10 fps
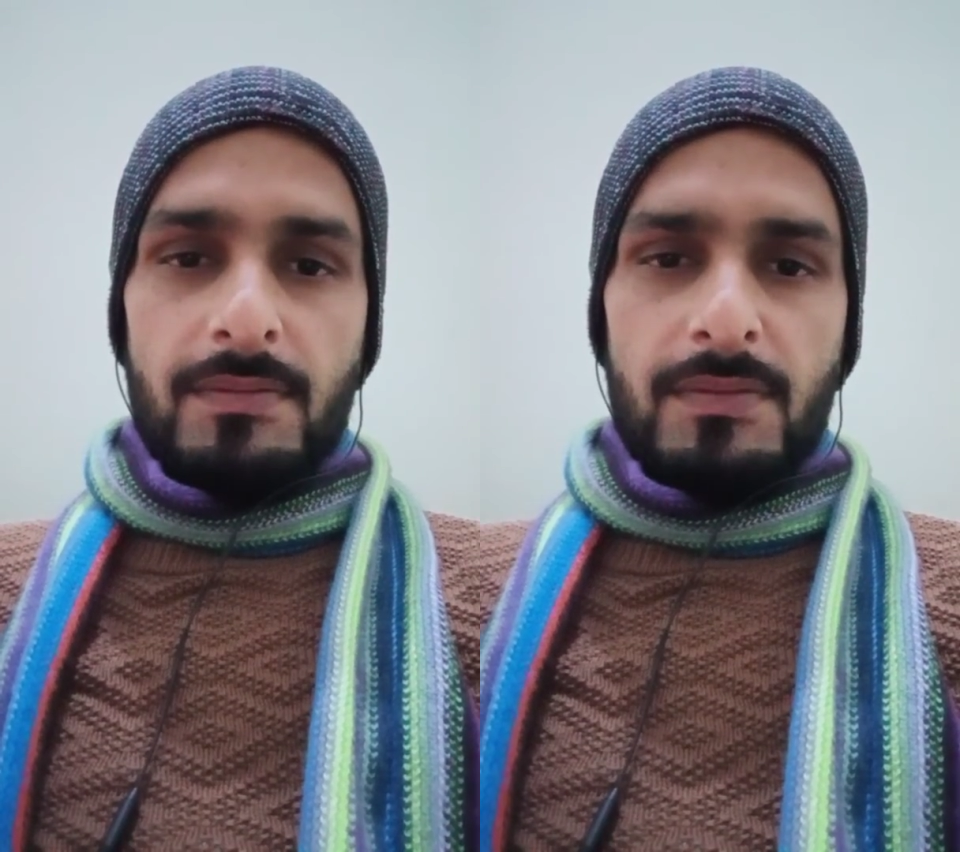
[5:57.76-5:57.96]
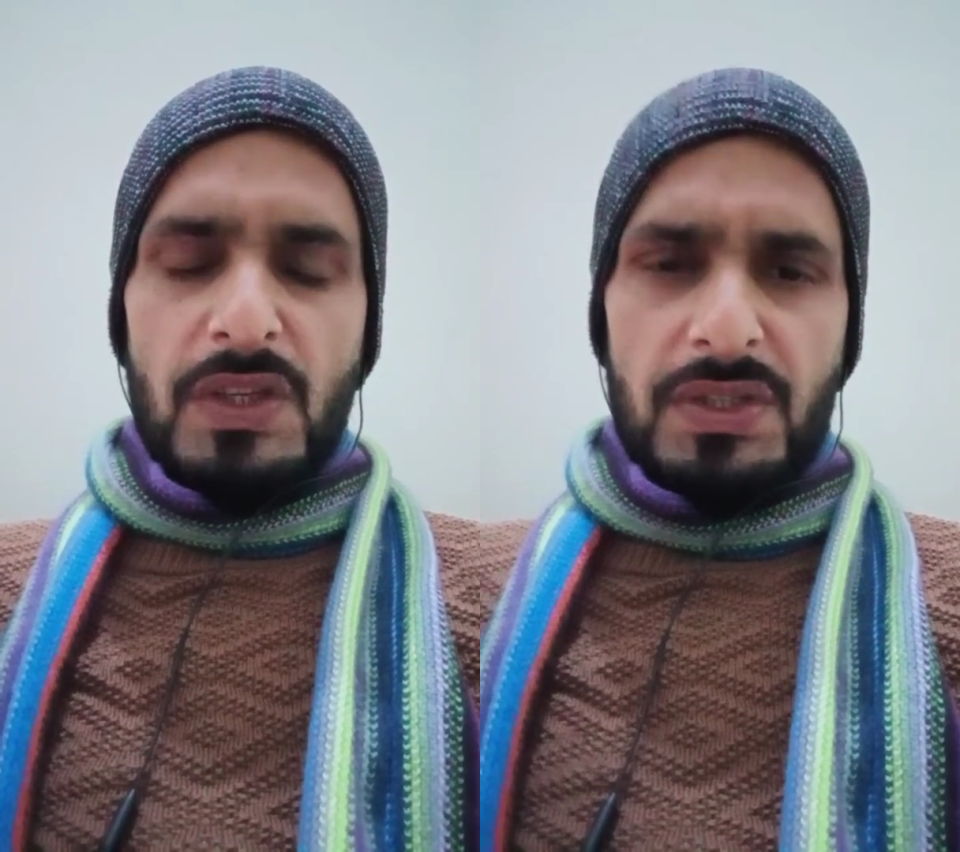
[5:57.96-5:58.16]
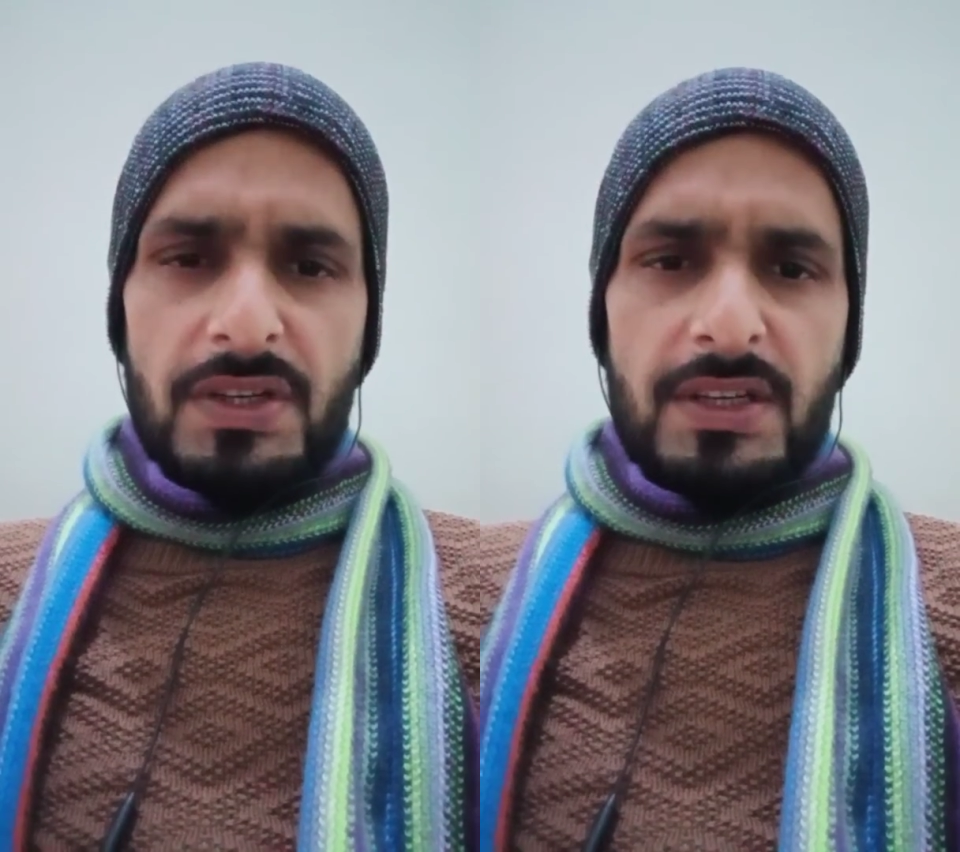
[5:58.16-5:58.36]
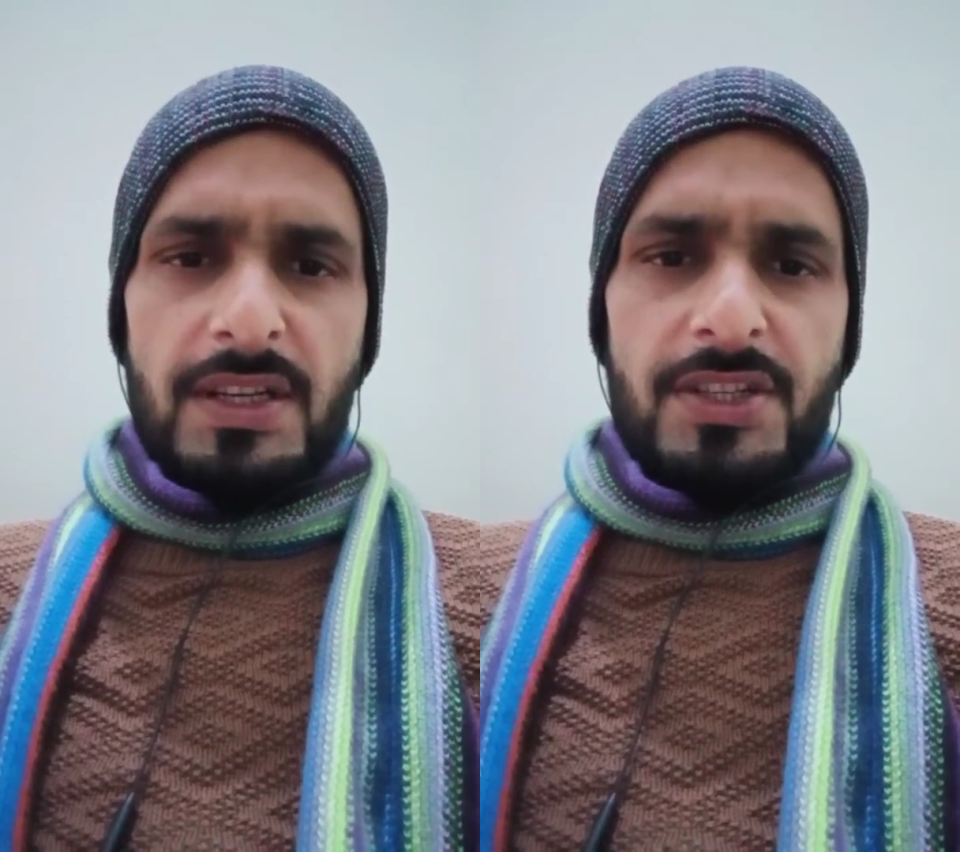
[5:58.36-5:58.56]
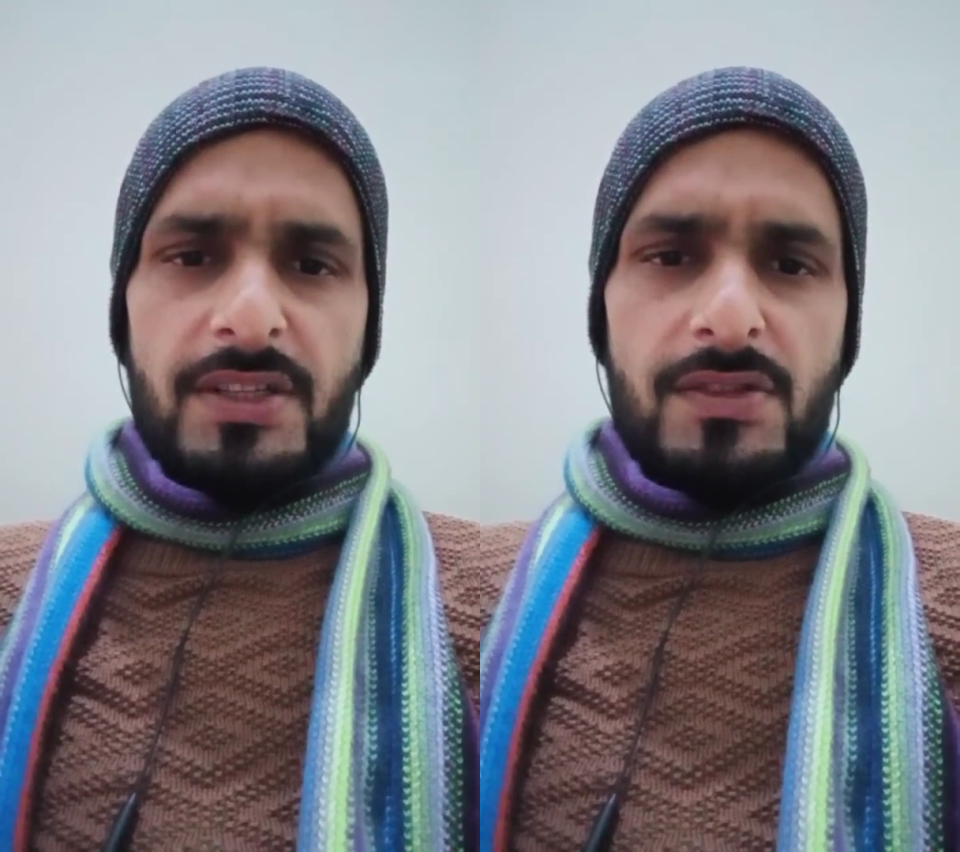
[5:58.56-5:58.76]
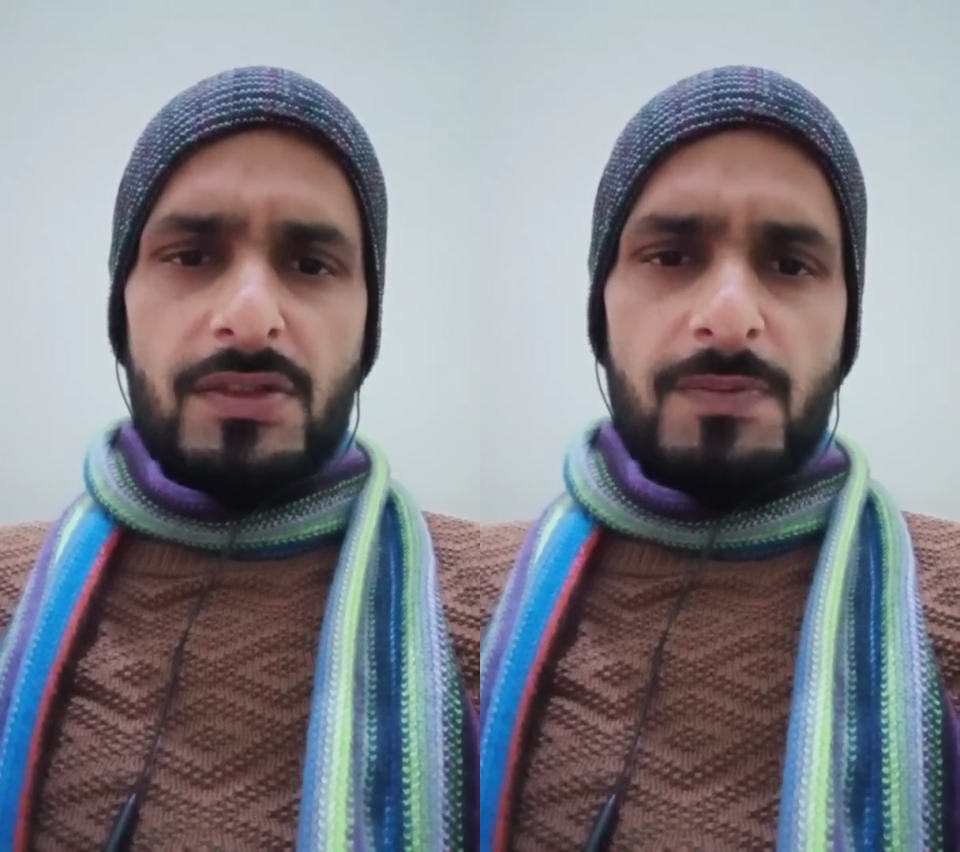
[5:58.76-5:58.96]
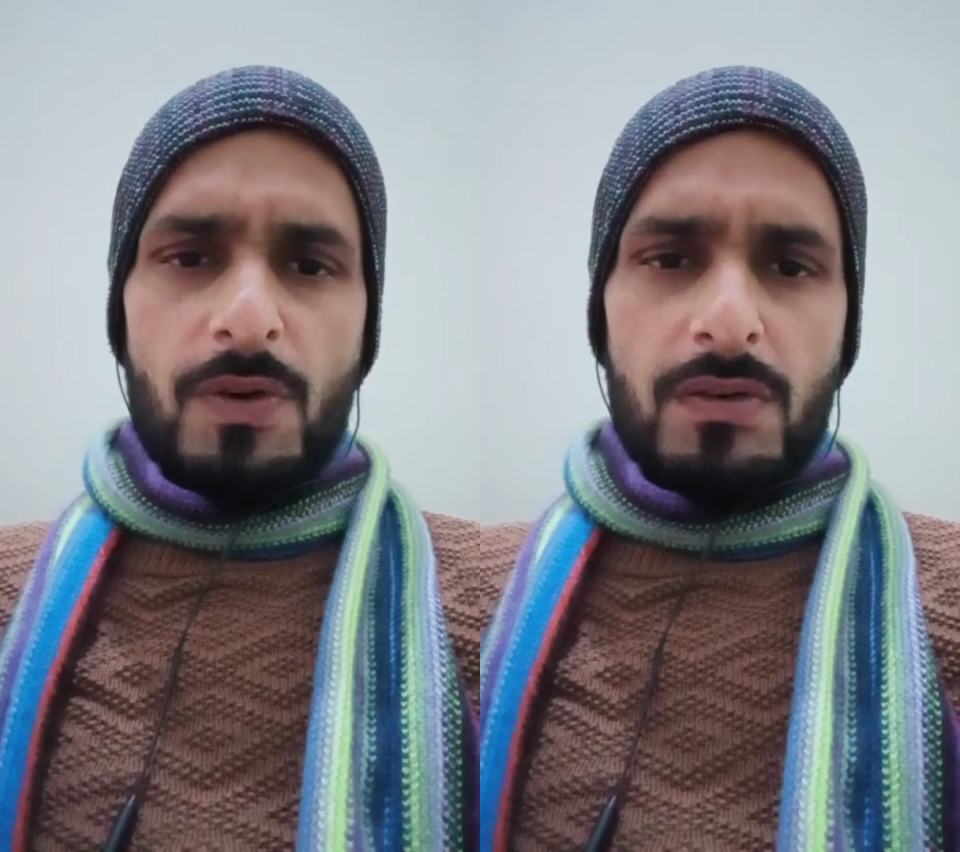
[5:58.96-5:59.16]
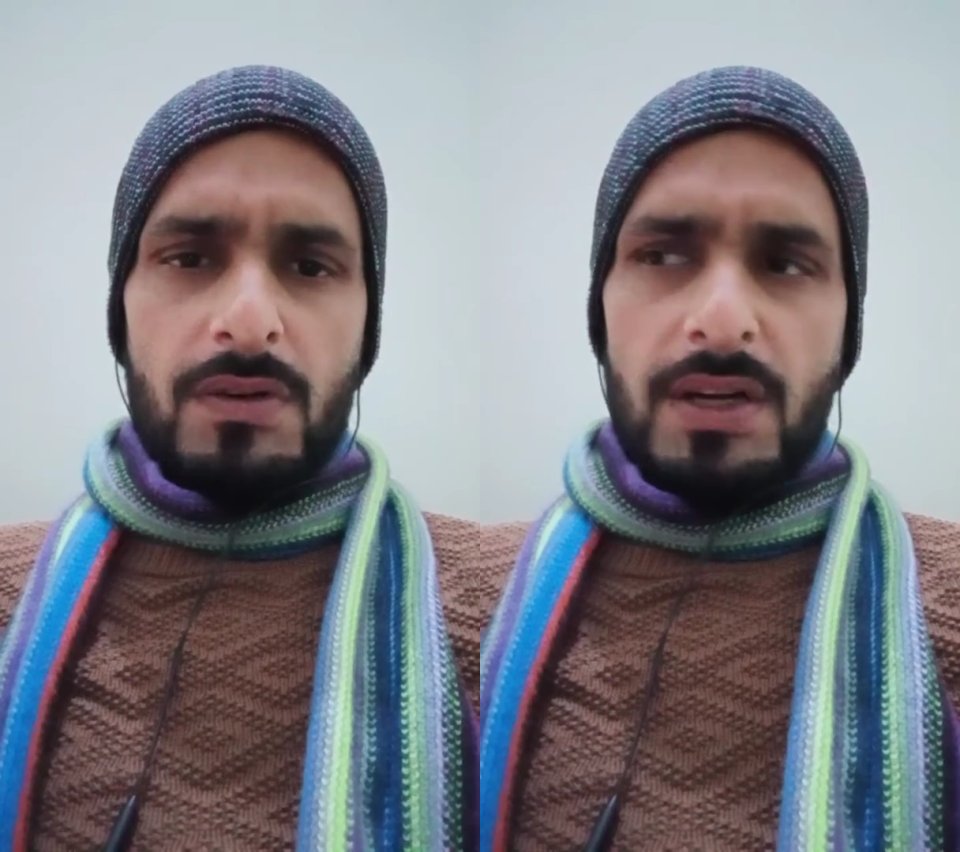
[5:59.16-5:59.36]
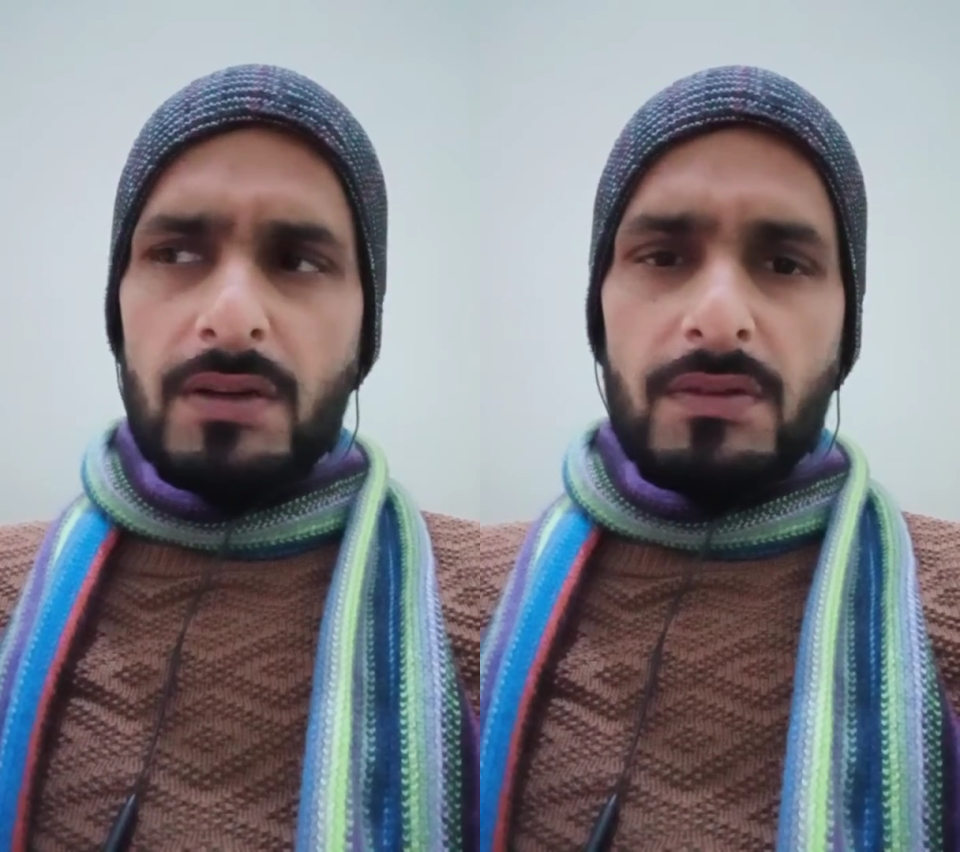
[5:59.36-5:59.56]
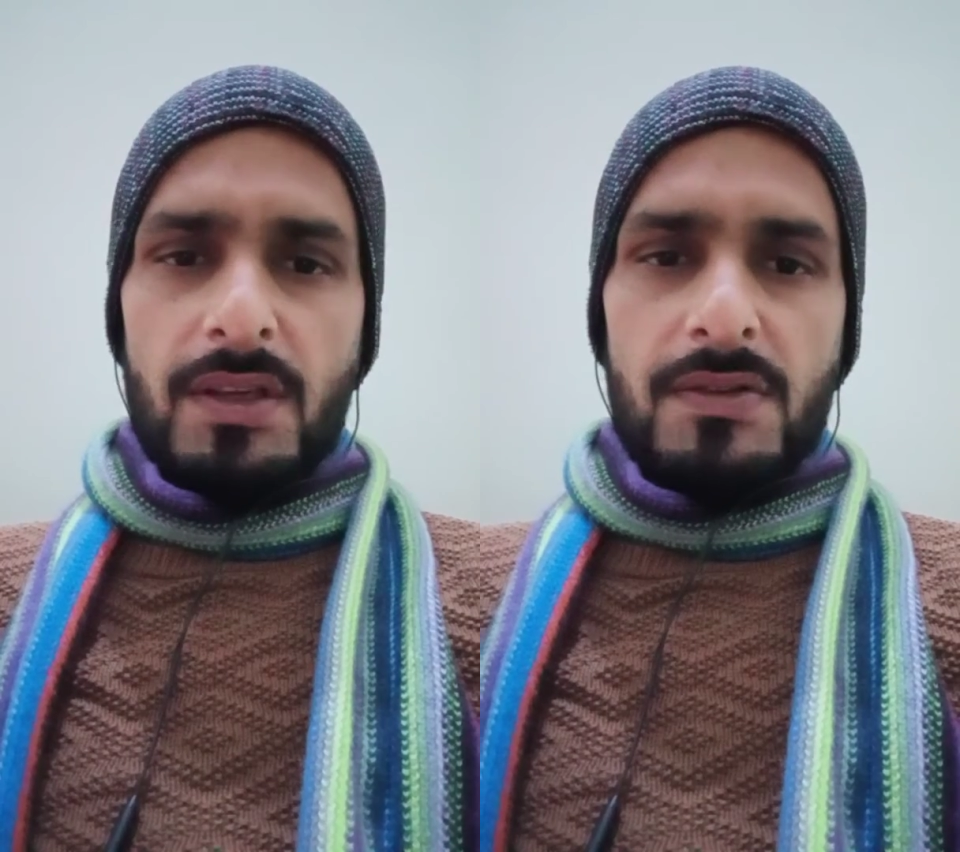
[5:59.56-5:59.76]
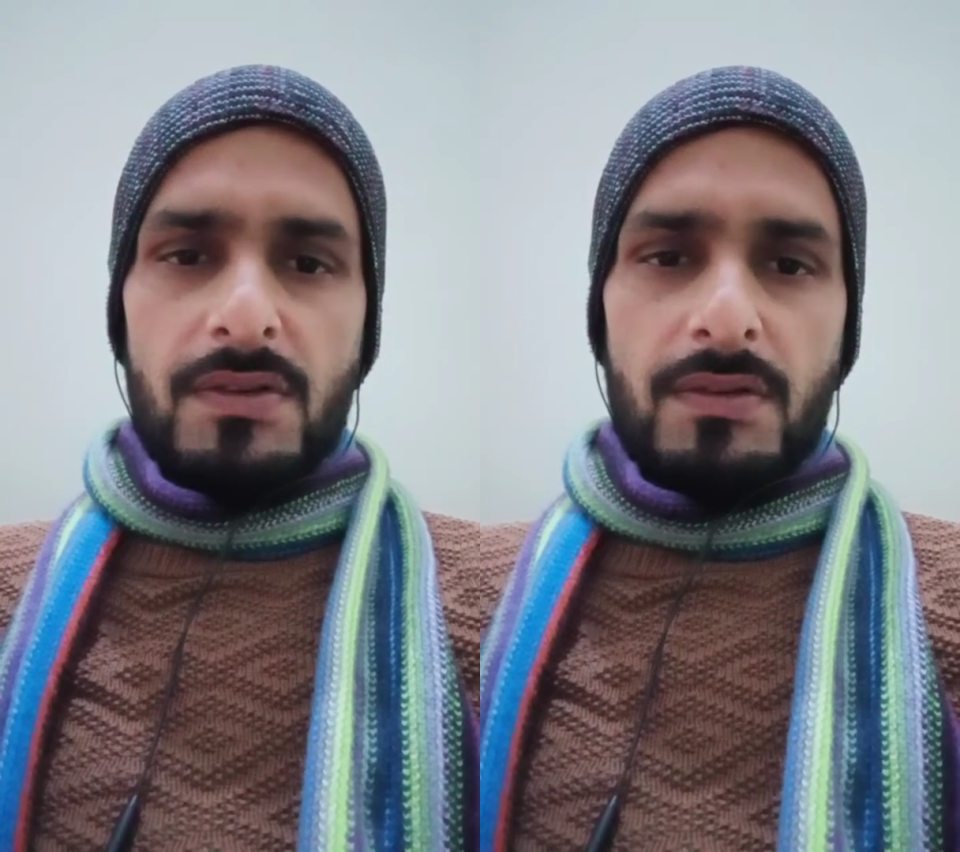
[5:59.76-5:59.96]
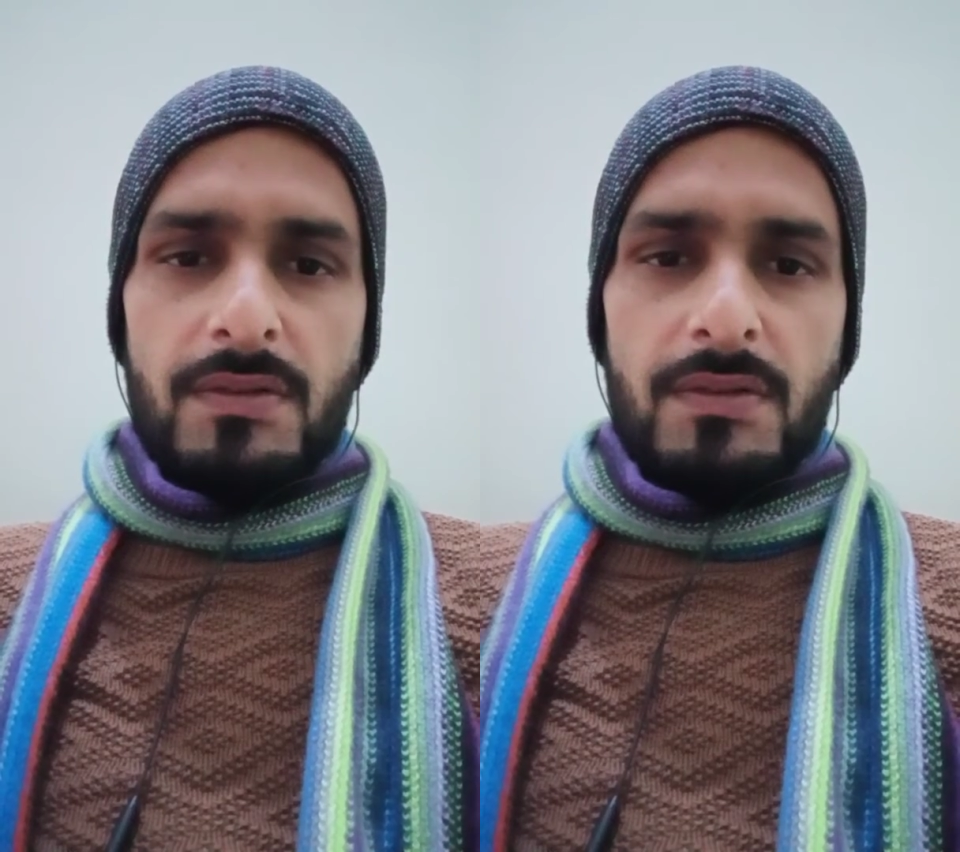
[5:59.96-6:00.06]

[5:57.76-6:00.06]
Is it delicious to smoke? I don't think so.